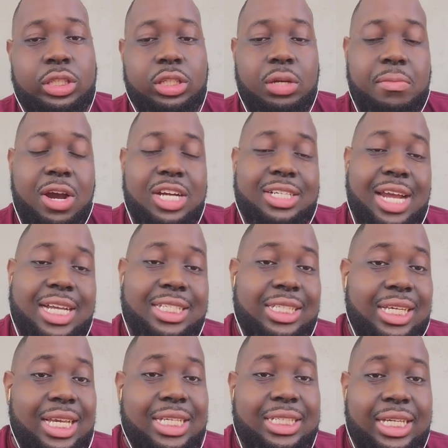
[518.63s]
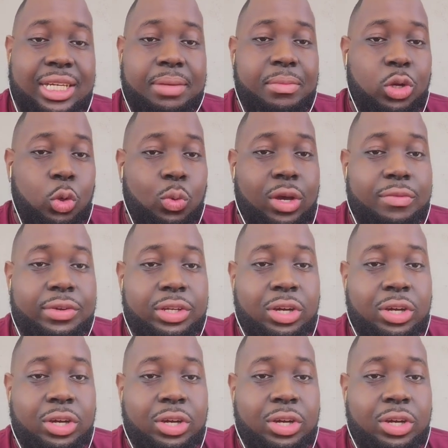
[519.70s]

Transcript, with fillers: Lamar Jackson is in the middle of it.